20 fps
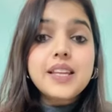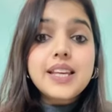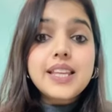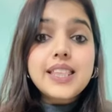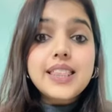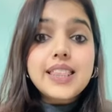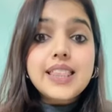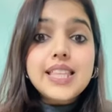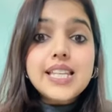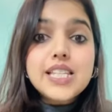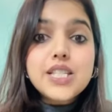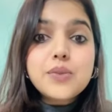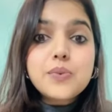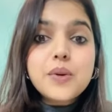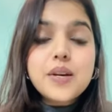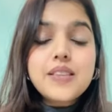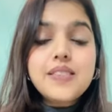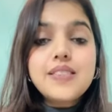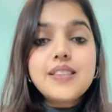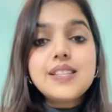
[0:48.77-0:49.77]
This
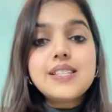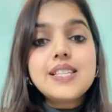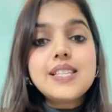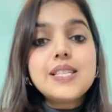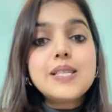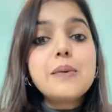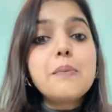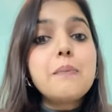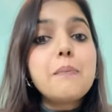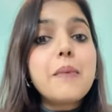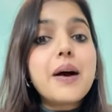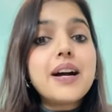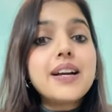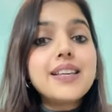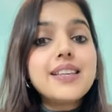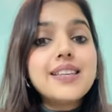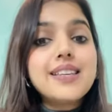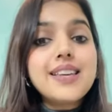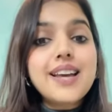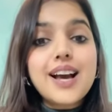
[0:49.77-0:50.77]
one, this is
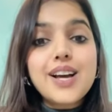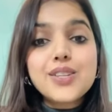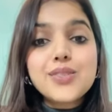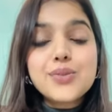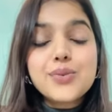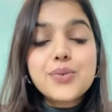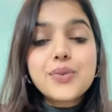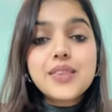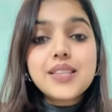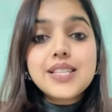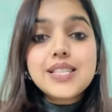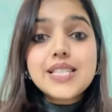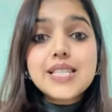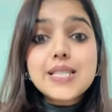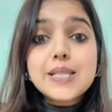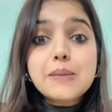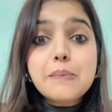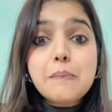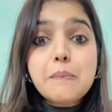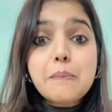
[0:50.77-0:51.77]
macchiato. This
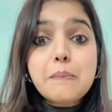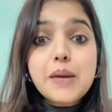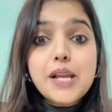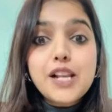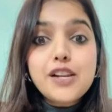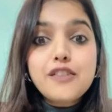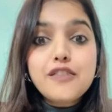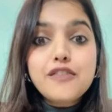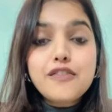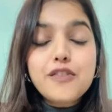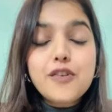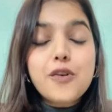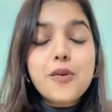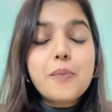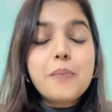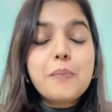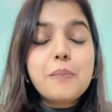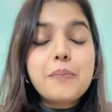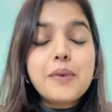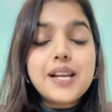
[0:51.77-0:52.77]
is milk
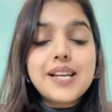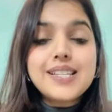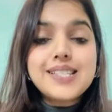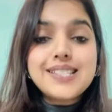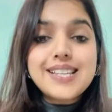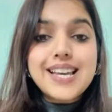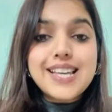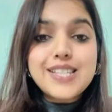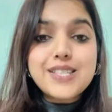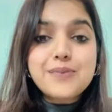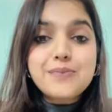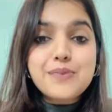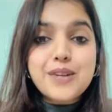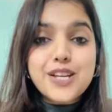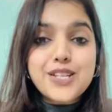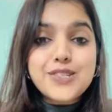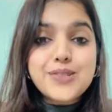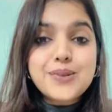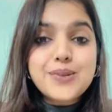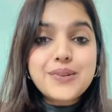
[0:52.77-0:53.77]
foam plus
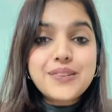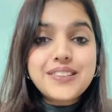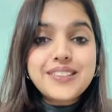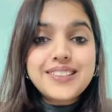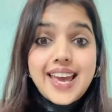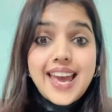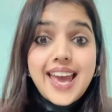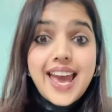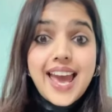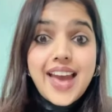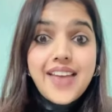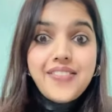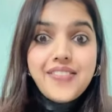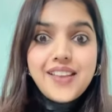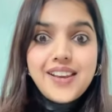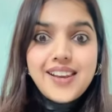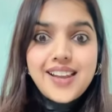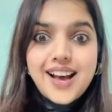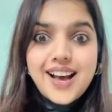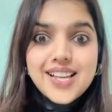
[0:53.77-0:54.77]
espresso. And
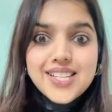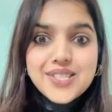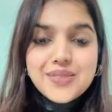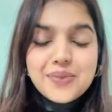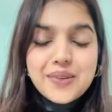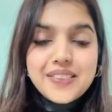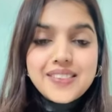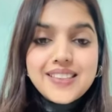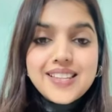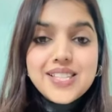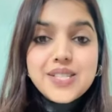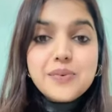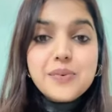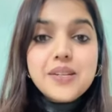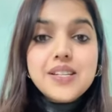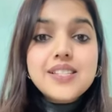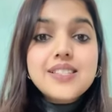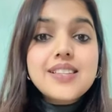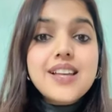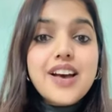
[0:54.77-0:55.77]
the last one, this
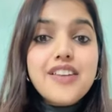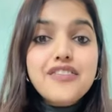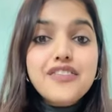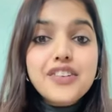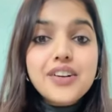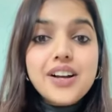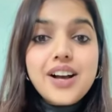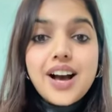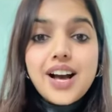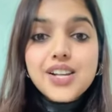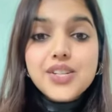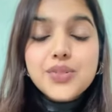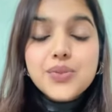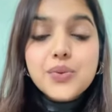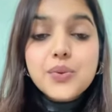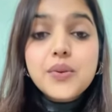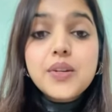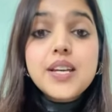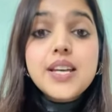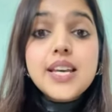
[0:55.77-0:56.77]
one is
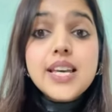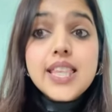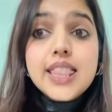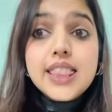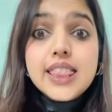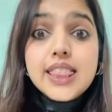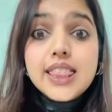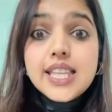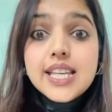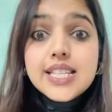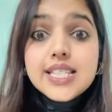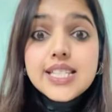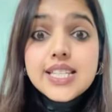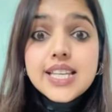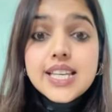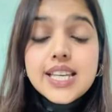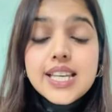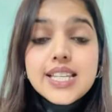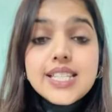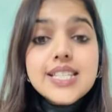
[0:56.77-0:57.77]
affogato. This
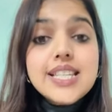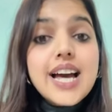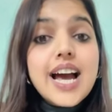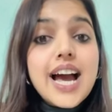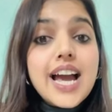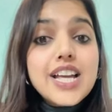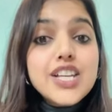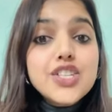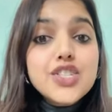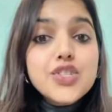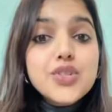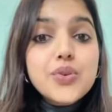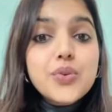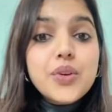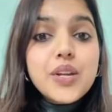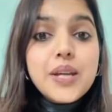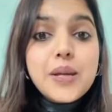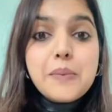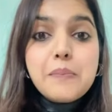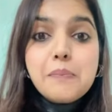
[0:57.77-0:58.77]
is ice
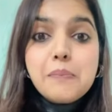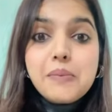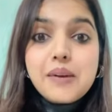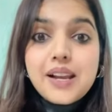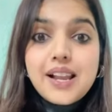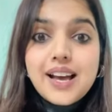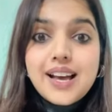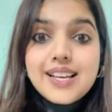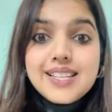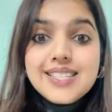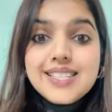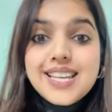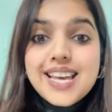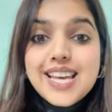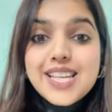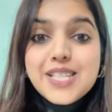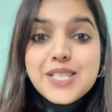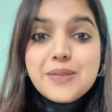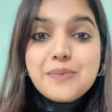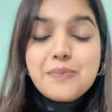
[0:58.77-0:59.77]
cream plus
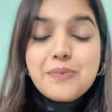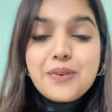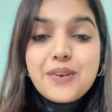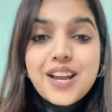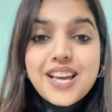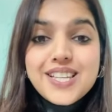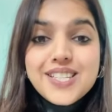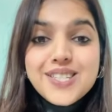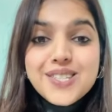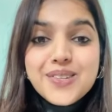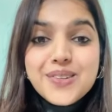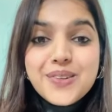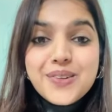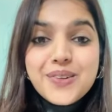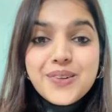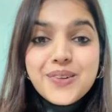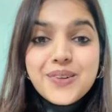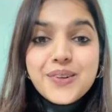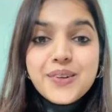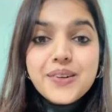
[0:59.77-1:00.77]

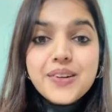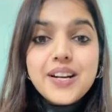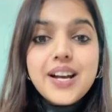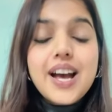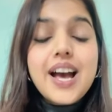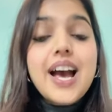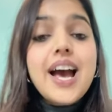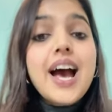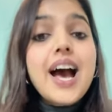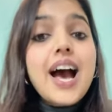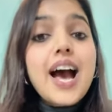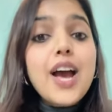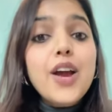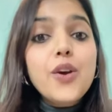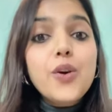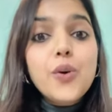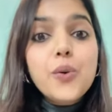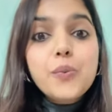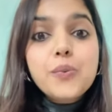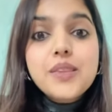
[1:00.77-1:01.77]
espresso. I
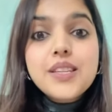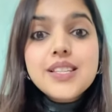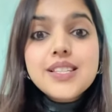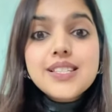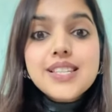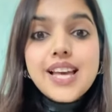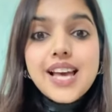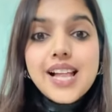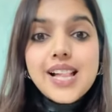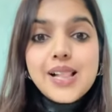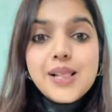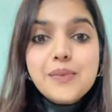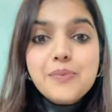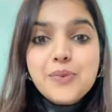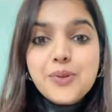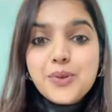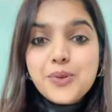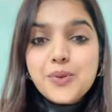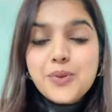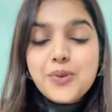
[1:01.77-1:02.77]
hope this
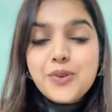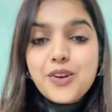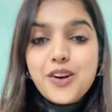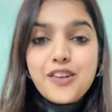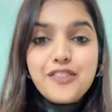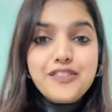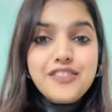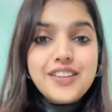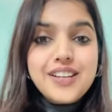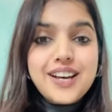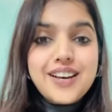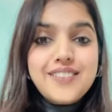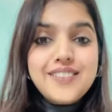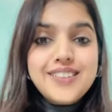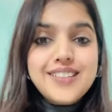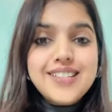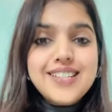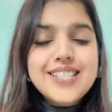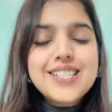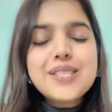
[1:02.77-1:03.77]
helps you, coffee lovers.